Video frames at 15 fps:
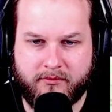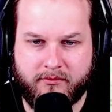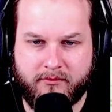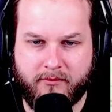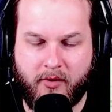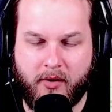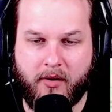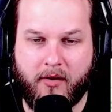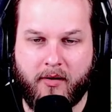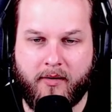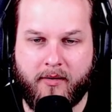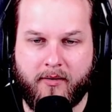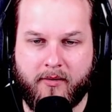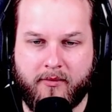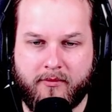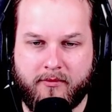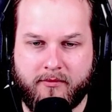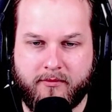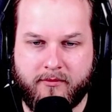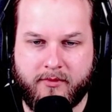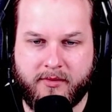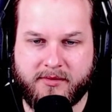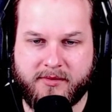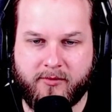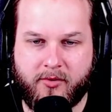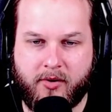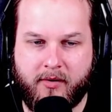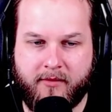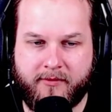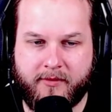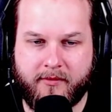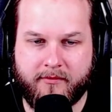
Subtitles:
Aww. Want some coffee?